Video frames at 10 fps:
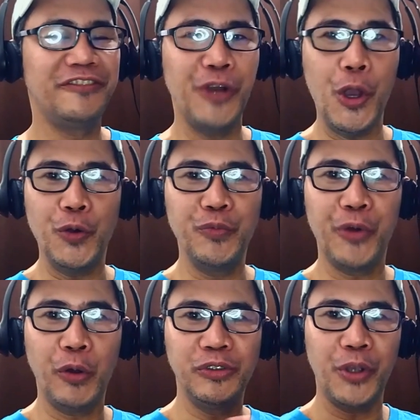of Rome
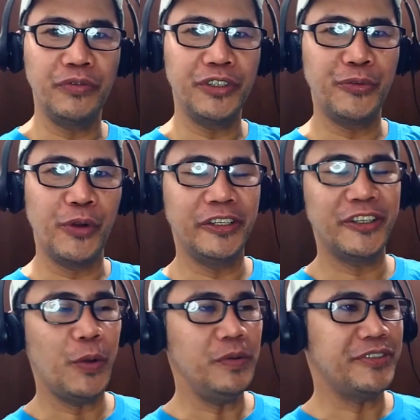rolled over the
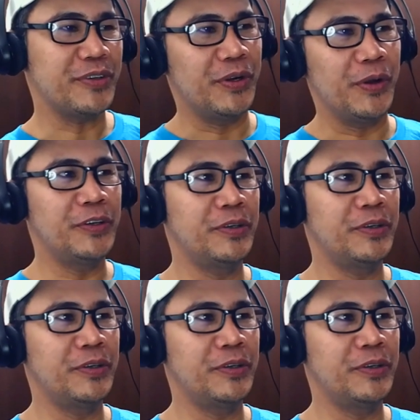roller coaster.